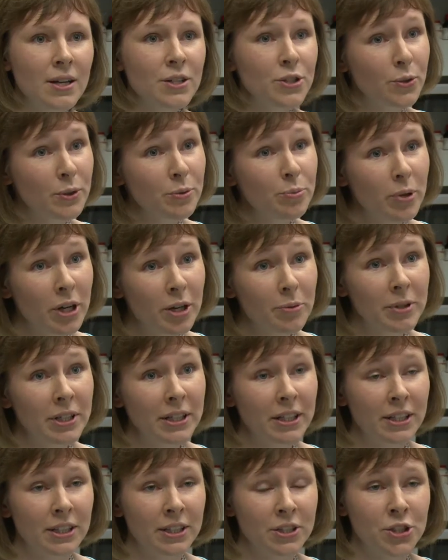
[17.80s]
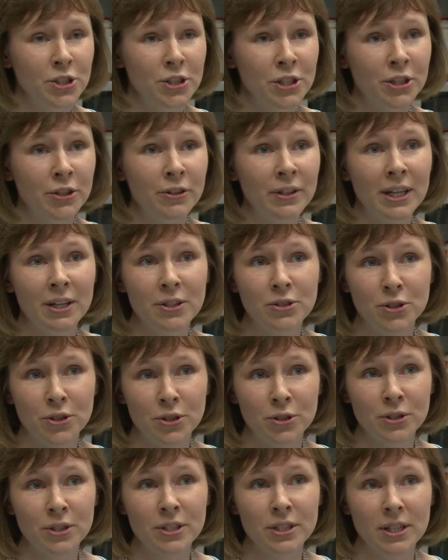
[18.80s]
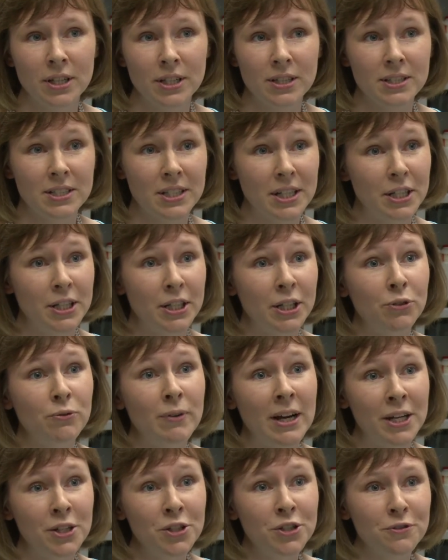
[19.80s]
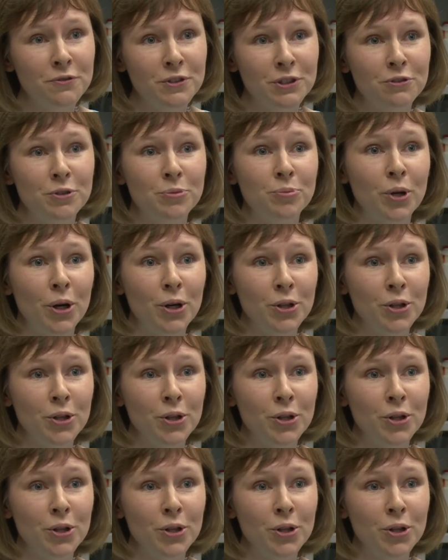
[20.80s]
So in biomedical engineering, our students are studying a range of different